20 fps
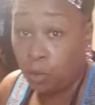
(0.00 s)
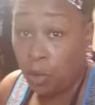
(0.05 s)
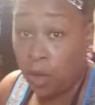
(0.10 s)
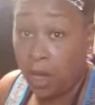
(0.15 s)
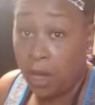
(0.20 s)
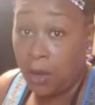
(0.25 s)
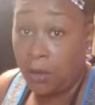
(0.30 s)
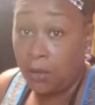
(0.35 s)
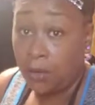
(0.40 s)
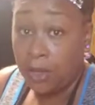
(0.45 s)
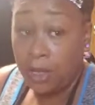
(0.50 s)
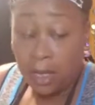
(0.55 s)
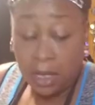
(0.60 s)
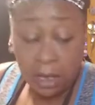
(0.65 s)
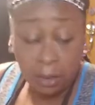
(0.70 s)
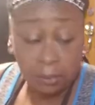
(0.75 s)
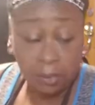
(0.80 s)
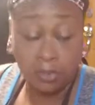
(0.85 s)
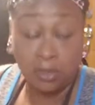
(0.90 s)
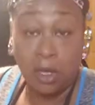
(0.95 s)
as well.
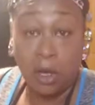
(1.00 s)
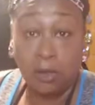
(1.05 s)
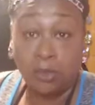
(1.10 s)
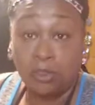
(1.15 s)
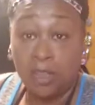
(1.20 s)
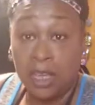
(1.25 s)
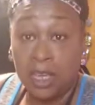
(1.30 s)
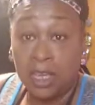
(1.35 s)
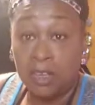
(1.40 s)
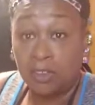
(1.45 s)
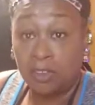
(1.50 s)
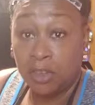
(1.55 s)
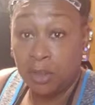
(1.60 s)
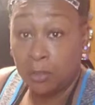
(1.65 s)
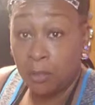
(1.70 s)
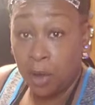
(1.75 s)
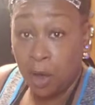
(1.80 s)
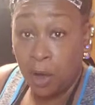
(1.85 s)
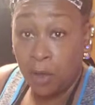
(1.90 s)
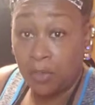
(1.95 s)
And I'm going to saute and
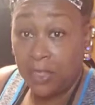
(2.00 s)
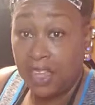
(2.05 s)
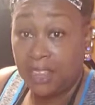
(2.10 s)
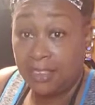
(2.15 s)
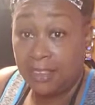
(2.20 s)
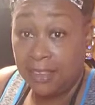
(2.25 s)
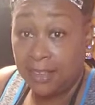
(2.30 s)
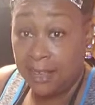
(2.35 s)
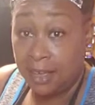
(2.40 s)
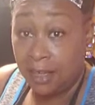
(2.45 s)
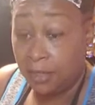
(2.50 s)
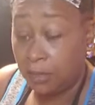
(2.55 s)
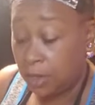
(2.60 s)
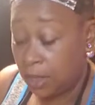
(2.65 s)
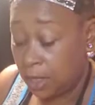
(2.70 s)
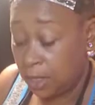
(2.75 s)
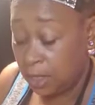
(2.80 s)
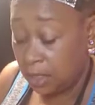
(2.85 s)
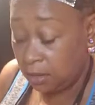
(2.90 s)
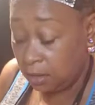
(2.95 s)
simmer all that together.
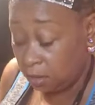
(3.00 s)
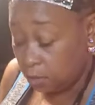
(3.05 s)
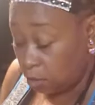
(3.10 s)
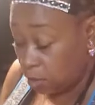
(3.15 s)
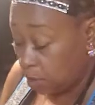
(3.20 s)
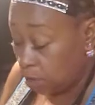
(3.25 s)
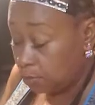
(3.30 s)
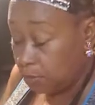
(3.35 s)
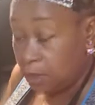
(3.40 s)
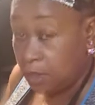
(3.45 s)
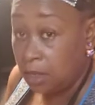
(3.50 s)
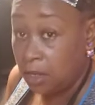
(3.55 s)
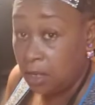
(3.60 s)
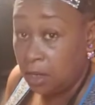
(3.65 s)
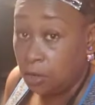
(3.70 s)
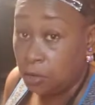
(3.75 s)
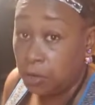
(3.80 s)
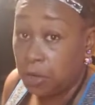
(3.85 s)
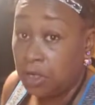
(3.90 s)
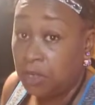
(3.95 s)
And this is going to be the
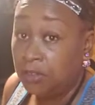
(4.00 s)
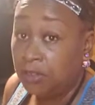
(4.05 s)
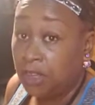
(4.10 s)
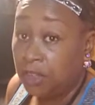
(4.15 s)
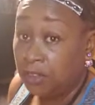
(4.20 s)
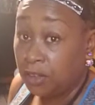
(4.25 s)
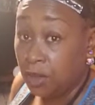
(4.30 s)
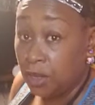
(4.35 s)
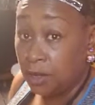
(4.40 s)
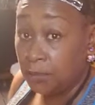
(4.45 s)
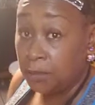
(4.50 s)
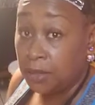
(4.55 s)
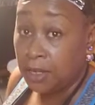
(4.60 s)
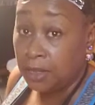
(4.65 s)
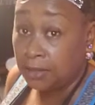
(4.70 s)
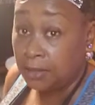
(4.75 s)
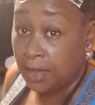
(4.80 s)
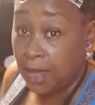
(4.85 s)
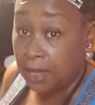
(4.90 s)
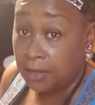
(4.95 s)
ingredients that's going to
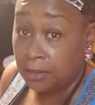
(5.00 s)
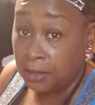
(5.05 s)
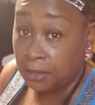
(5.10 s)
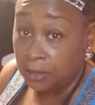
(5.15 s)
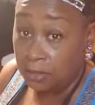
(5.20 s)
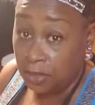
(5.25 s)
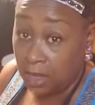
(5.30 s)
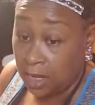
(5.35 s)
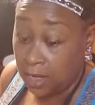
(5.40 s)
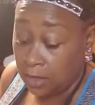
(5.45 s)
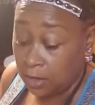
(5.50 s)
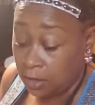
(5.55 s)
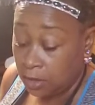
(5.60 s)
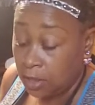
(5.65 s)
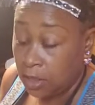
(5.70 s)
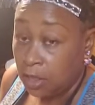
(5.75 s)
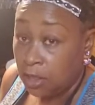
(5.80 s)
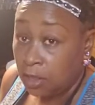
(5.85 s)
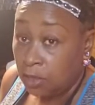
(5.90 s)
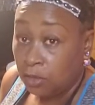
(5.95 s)
be inside the lasagna.
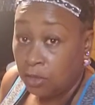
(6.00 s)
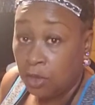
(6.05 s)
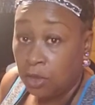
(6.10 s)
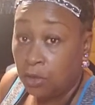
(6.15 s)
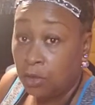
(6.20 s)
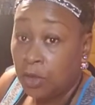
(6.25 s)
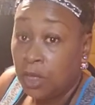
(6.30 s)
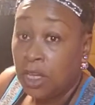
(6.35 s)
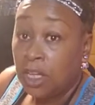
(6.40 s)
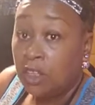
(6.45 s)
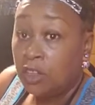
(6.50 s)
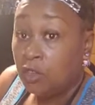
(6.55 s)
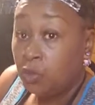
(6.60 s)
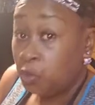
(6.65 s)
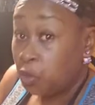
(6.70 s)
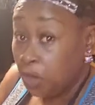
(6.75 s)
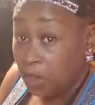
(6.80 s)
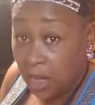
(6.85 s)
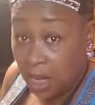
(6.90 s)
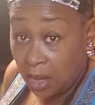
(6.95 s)
So
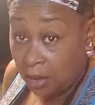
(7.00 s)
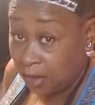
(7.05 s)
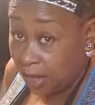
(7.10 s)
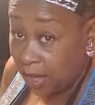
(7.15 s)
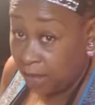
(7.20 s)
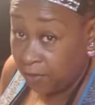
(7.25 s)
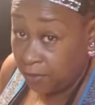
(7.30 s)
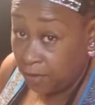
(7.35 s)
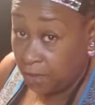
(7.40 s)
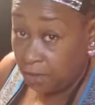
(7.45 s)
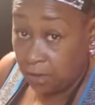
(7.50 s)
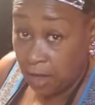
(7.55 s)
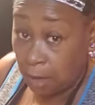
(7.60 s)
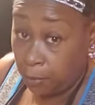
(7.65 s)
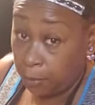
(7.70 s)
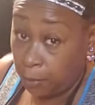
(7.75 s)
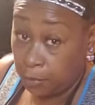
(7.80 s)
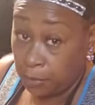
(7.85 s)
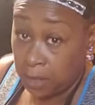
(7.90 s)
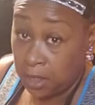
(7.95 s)
we're not going to have any
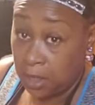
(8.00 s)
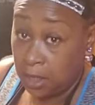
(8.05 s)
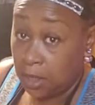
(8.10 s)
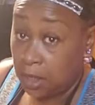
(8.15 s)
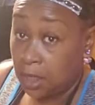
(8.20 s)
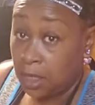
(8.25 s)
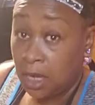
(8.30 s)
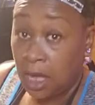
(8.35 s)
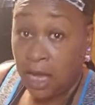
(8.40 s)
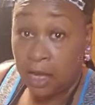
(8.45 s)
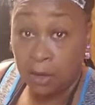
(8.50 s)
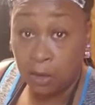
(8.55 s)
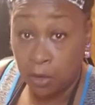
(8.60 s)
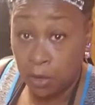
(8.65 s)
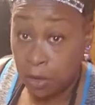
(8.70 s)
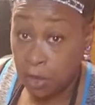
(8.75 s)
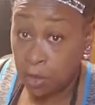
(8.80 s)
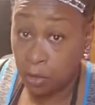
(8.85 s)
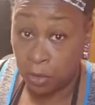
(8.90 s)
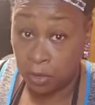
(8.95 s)
type of meat. I
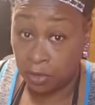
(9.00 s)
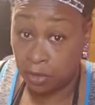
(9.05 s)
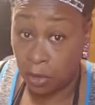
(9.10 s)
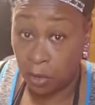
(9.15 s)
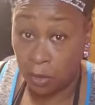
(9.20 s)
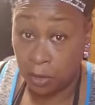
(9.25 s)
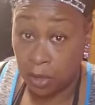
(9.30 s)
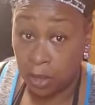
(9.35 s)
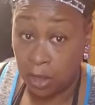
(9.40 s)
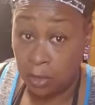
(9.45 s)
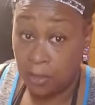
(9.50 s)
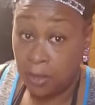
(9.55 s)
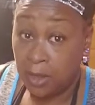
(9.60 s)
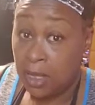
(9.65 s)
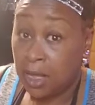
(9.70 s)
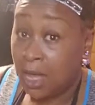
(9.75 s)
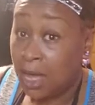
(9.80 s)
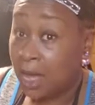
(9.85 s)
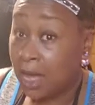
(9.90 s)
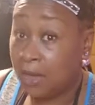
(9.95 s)
don't cook with sodium.
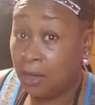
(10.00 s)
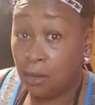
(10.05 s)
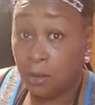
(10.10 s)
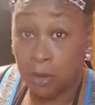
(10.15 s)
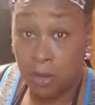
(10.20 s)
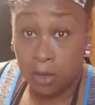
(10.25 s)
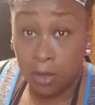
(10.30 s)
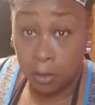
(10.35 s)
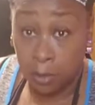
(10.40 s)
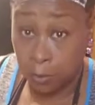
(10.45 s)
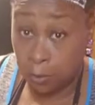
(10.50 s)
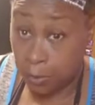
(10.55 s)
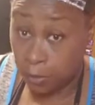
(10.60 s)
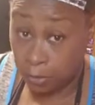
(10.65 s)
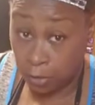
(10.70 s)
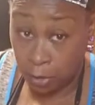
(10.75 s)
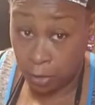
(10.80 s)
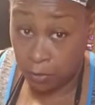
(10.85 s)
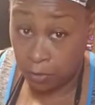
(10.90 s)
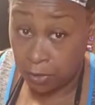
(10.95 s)
I don't cook with
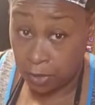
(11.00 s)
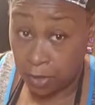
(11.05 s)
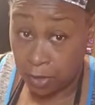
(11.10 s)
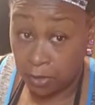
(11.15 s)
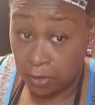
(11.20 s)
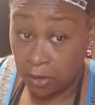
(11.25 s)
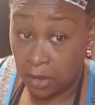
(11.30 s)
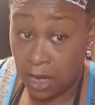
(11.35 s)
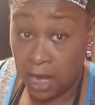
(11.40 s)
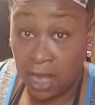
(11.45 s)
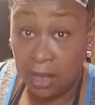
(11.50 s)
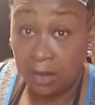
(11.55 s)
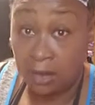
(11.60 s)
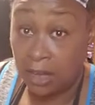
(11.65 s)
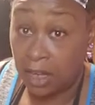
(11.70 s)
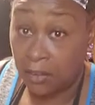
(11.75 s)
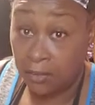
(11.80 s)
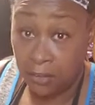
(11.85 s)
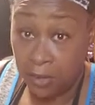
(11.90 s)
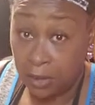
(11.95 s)
preservatives. I
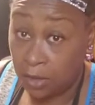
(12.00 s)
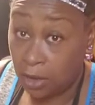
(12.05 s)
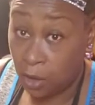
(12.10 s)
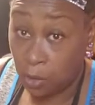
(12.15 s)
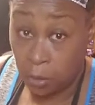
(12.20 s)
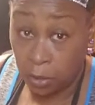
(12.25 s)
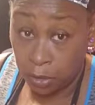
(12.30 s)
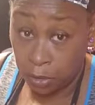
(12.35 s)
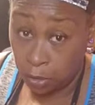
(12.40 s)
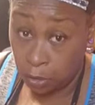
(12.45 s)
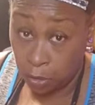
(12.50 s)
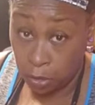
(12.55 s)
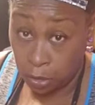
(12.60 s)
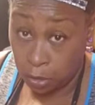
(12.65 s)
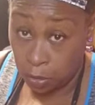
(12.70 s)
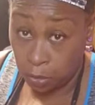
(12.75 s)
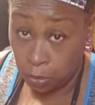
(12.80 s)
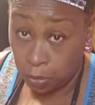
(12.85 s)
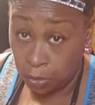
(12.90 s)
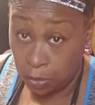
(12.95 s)
definitely don't want to do
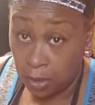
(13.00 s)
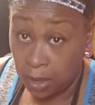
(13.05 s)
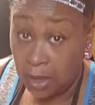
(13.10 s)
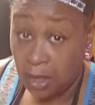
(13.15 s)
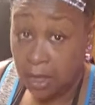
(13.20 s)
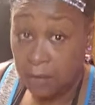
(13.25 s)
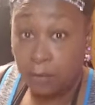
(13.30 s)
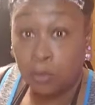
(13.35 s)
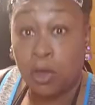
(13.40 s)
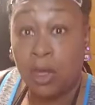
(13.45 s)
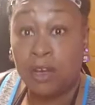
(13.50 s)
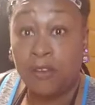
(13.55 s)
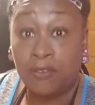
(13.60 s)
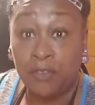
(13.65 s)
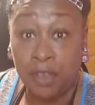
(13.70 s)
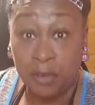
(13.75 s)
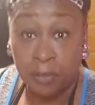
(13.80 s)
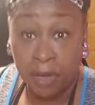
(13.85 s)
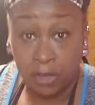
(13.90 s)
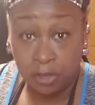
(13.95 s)
gluten. I'm trying
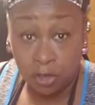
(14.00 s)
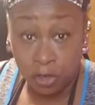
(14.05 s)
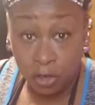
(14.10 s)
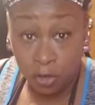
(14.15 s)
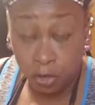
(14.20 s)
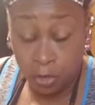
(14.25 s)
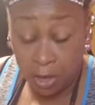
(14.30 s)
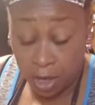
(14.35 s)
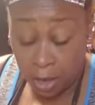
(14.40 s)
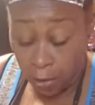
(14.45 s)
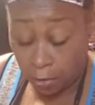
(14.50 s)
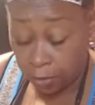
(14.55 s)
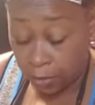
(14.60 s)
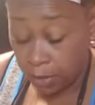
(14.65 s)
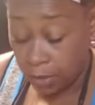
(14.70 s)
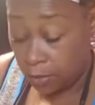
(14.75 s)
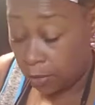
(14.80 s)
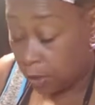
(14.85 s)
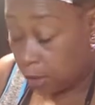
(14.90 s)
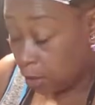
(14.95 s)
to feed my children
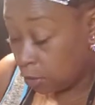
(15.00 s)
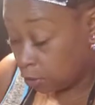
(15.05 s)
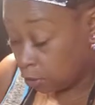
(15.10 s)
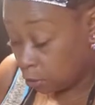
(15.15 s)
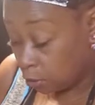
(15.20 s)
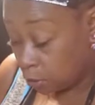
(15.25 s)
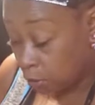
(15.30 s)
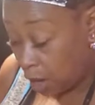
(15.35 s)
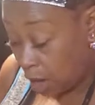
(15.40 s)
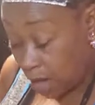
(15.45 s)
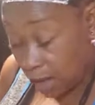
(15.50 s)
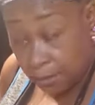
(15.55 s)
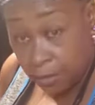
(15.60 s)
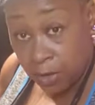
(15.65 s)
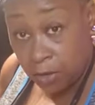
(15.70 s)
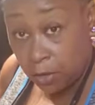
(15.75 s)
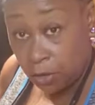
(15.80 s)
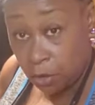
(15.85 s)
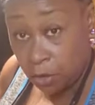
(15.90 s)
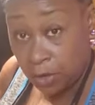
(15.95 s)
healthy. So I'm
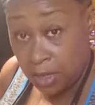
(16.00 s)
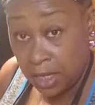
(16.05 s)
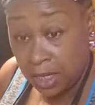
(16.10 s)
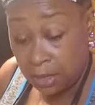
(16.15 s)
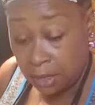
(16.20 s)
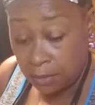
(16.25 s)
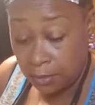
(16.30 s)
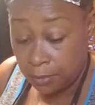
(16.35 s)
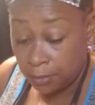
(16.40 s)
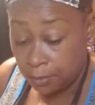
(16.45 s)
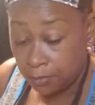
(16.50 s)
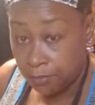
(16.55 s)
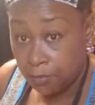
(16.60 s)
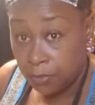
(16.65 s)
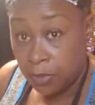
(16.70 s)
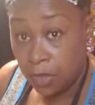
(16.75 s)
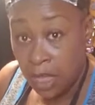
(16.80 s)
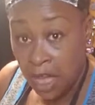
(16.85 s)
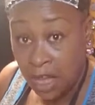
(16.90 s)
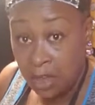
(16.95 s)
going to do this.
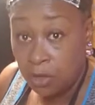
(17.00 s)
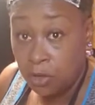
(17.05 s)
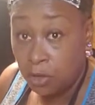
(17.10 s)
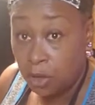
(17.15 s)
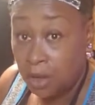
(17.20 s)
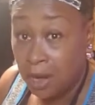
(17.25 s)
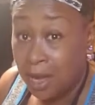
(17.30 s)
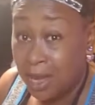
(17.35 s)
And you